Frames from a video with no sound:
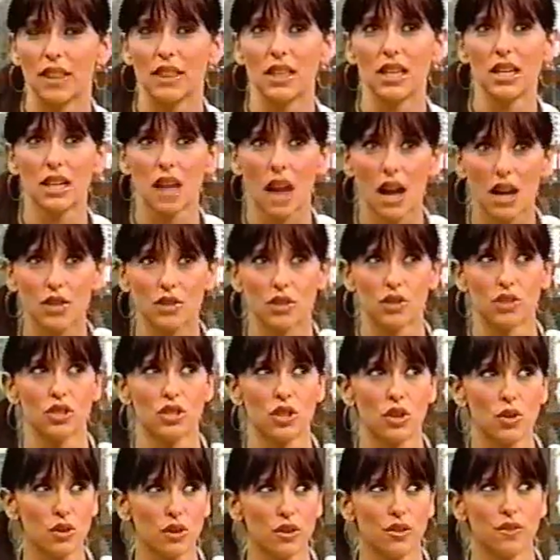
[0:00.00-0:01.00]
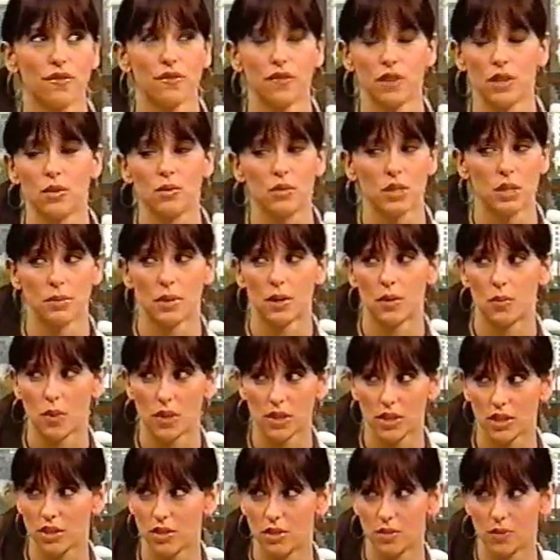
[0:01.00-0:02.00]
I think guys are so confused about
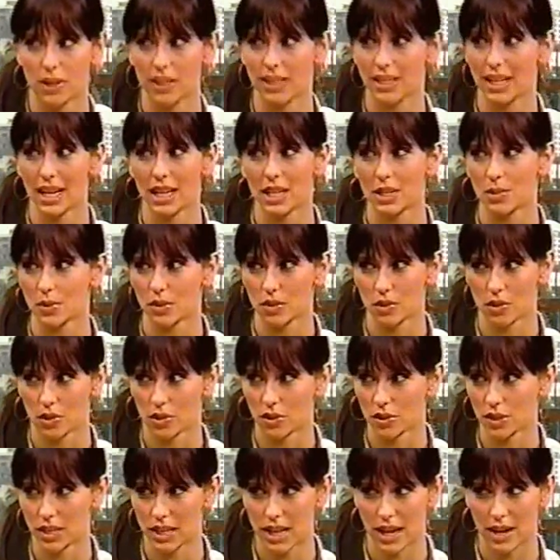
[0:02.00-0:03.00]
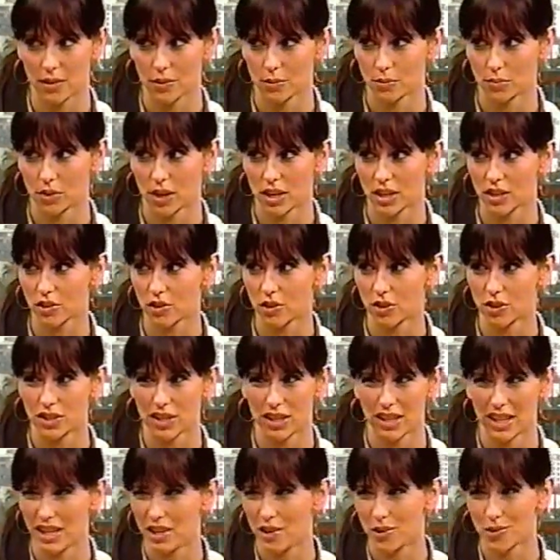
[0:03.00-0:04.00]
what to do on dates with girls and how to impress girls
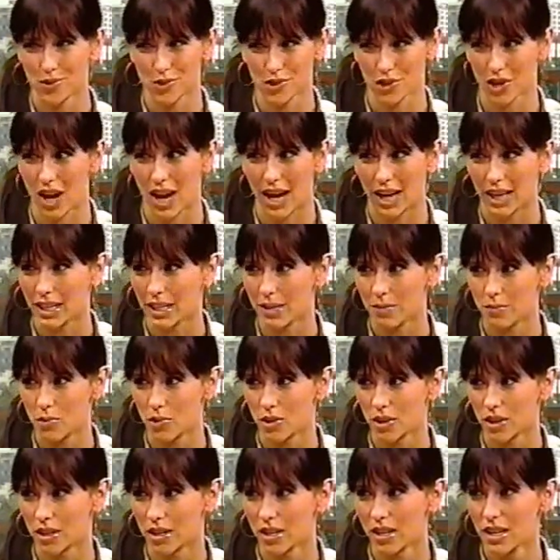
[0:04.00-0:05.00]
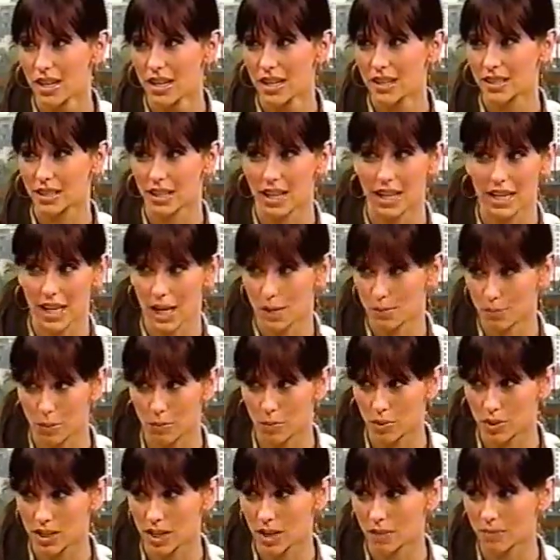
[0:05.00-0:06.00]
that they don't try anymore to like come
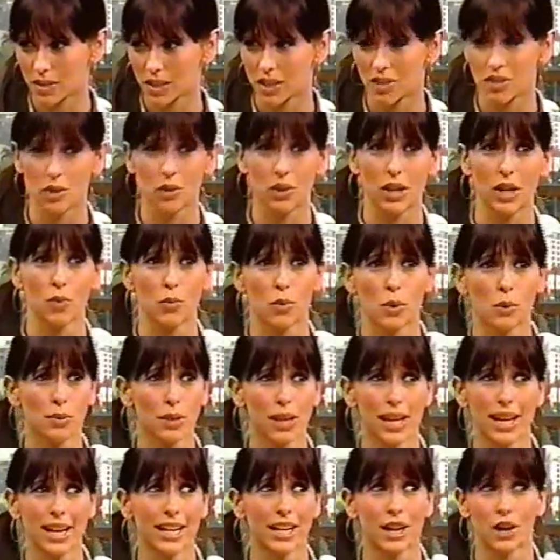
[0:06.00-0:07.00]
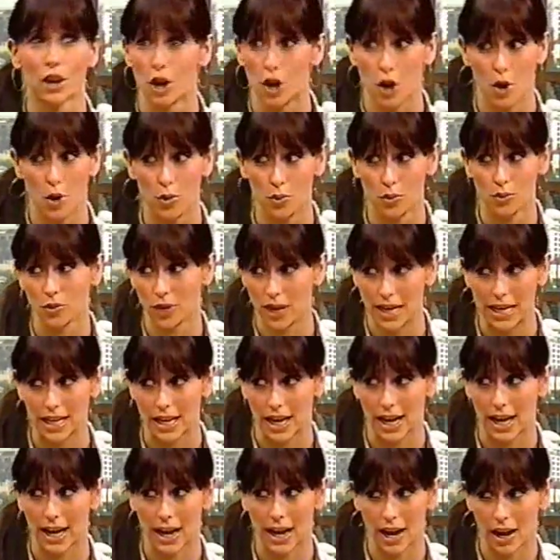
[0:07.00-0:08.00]
up with something. So like we're planning our own great
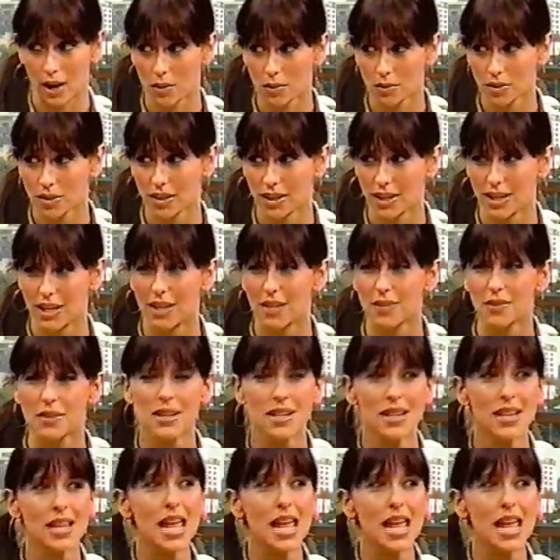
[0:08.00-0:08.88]
night out, you know?